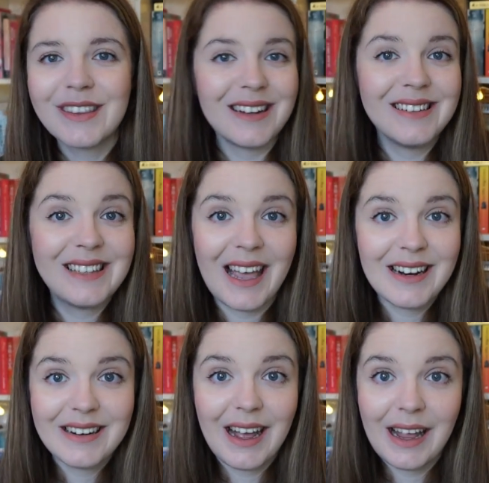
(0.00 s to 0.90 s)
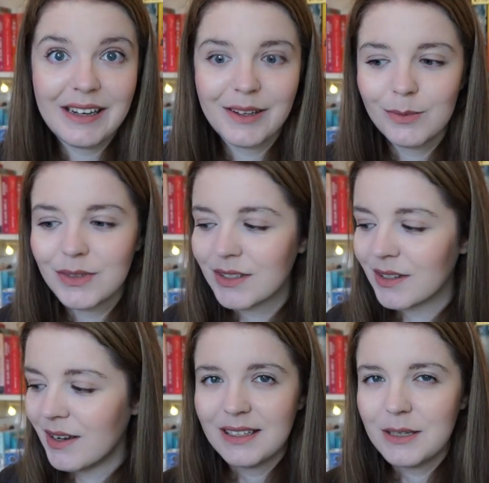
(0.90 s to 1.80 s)
than getting
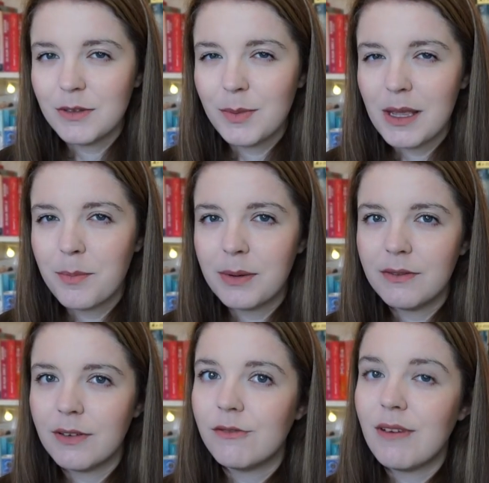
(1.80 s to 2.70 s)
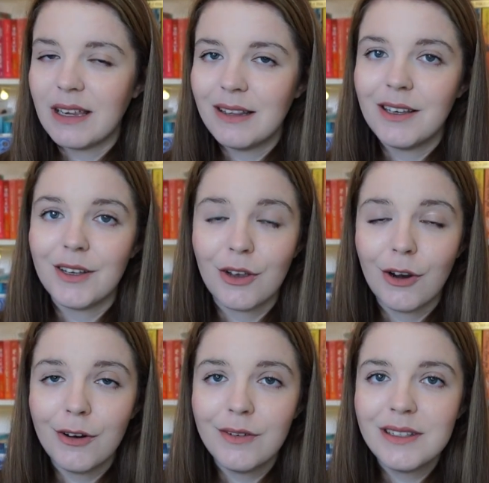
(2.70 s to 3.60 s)
items. This seems to be a bit of a regular
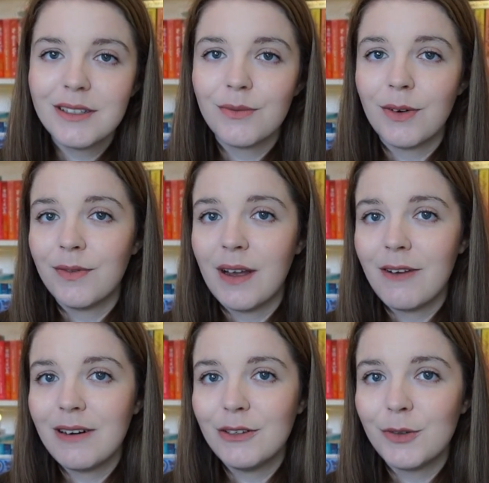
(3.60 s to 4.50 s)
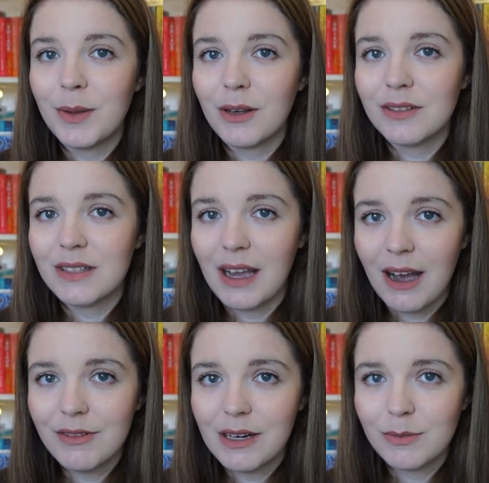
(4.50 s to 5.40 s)
occurrence for Fairy Loot because they
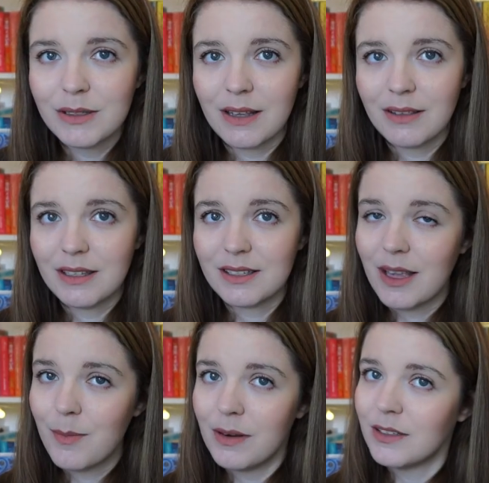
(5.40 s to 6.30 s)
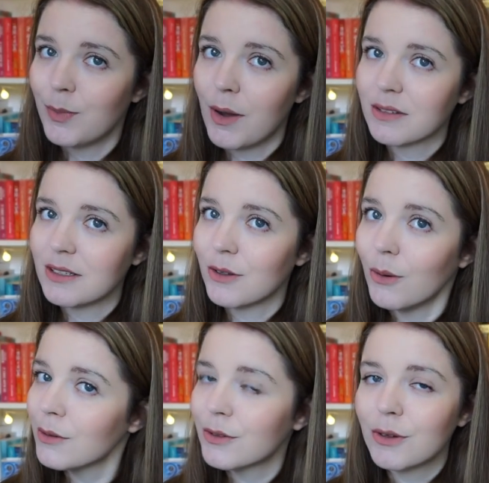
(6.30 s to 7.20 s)
have announced that December's box is
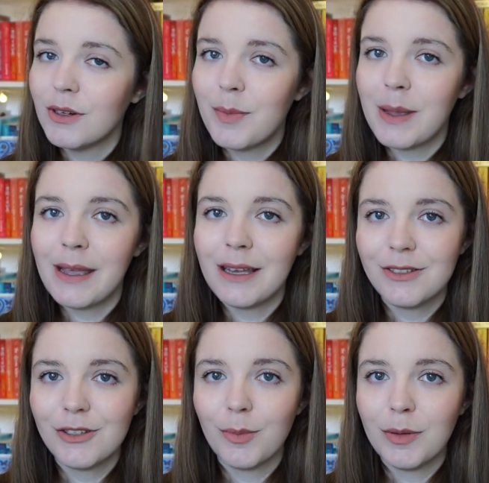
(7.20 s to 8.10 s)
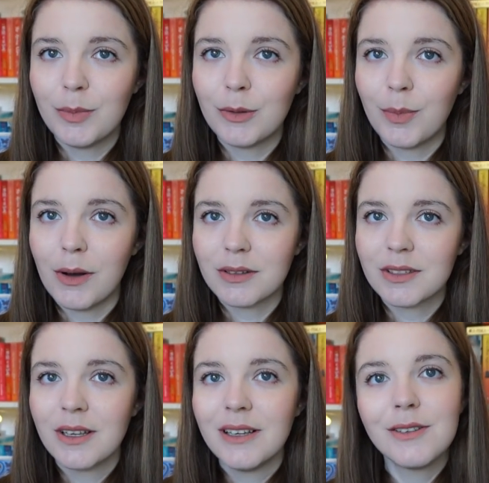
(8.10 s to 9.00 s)
also going to be a double book
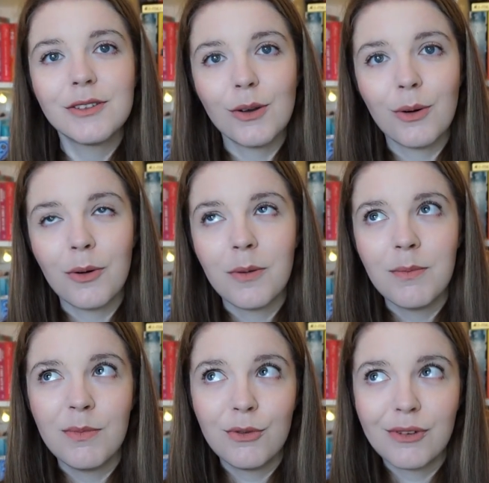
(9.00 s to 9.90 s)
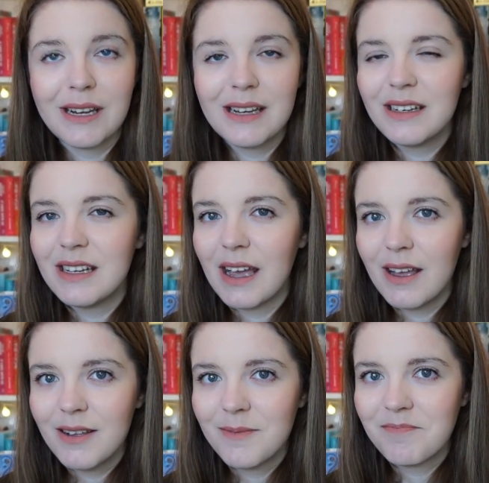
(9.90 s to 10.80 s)
box. So three in a
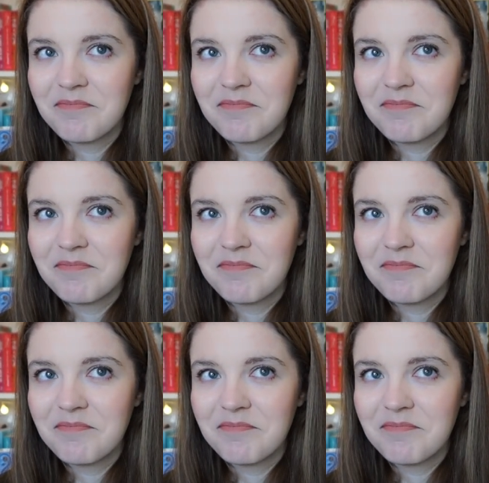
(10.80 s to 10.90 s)
year,